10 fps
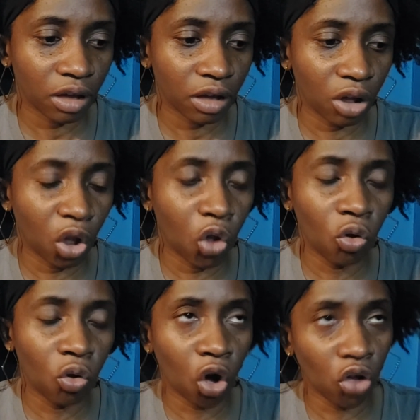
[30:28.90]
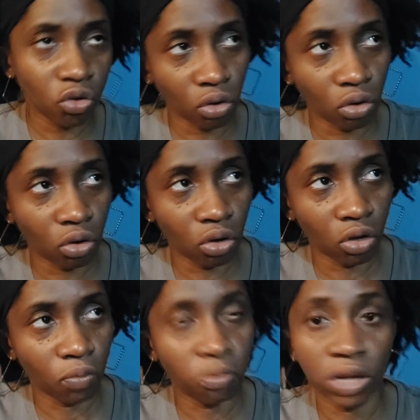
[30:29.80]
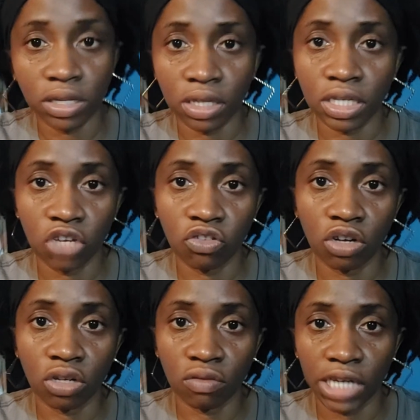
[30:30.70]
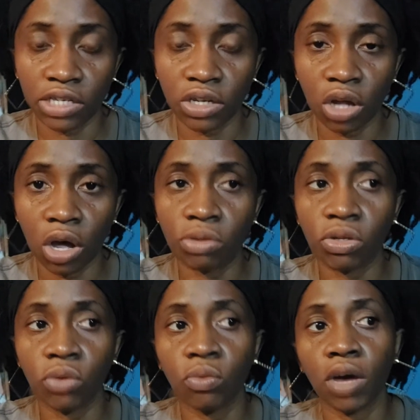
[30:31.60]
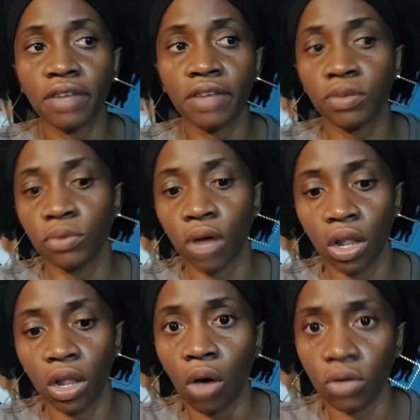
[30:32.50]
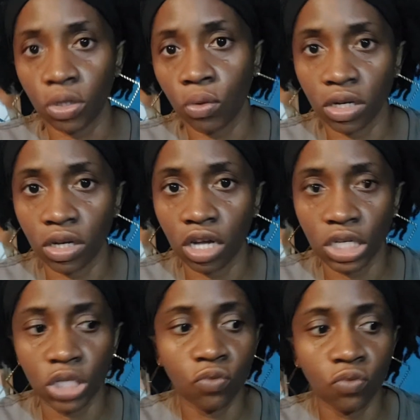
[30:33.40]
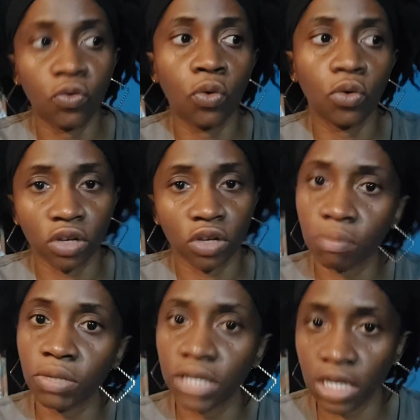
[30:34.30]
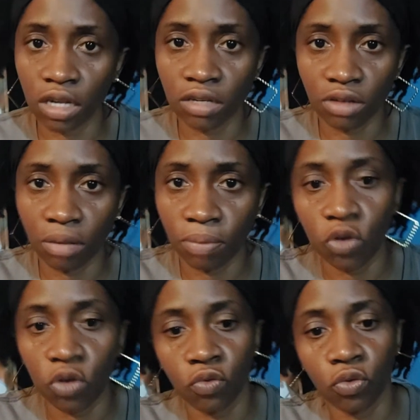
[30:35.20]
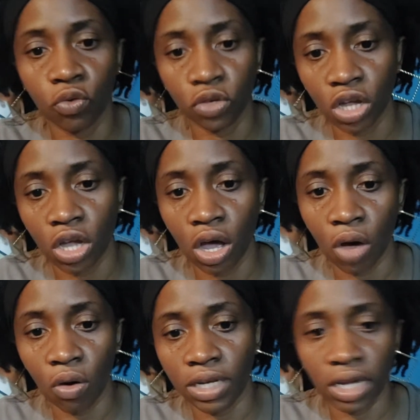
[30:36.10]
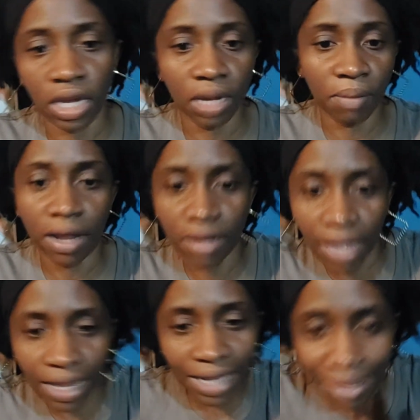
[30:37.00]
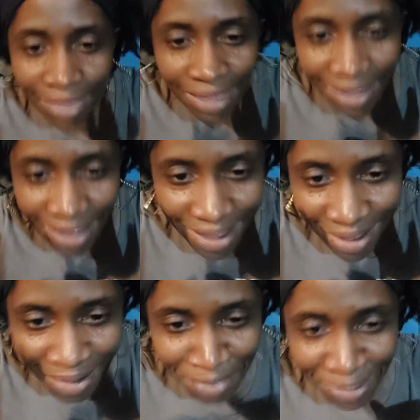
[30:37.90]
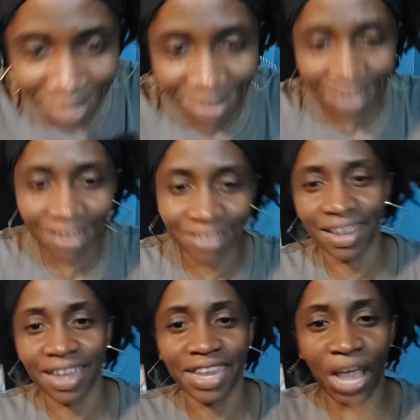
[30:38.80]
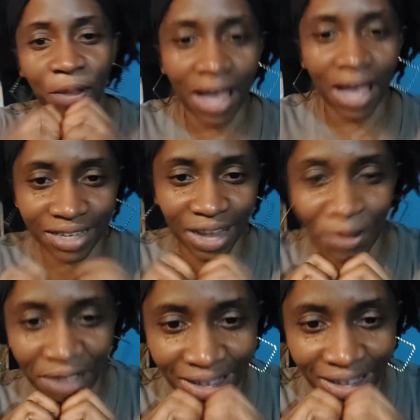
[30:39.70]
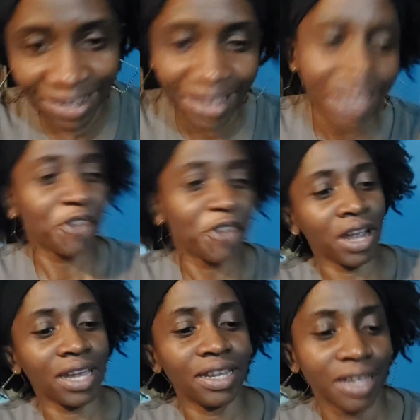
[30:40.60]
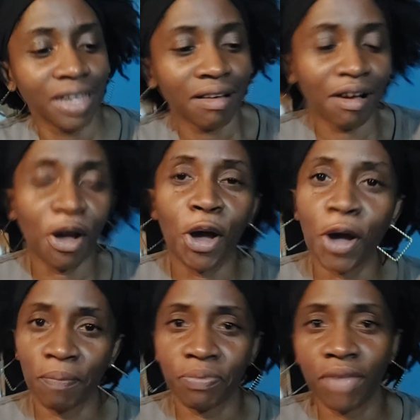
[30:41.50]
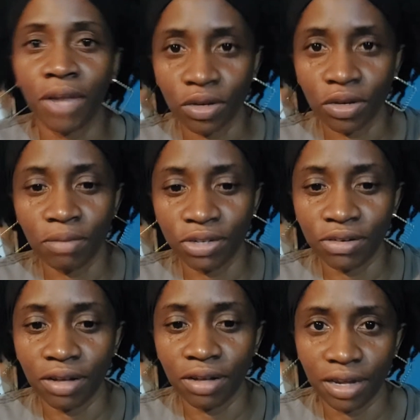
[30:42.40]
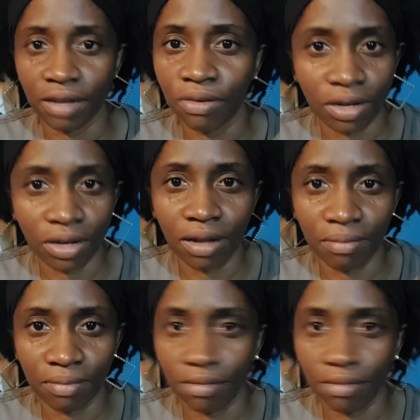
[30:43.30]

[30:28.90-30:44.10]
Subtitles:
a lot of presentations right now. So what if you allow the audience to vote on a particular topic or vote on a panel like, yeah, oh my gosh, hey, yellow heart, right? An awesome student, yeah, awesome,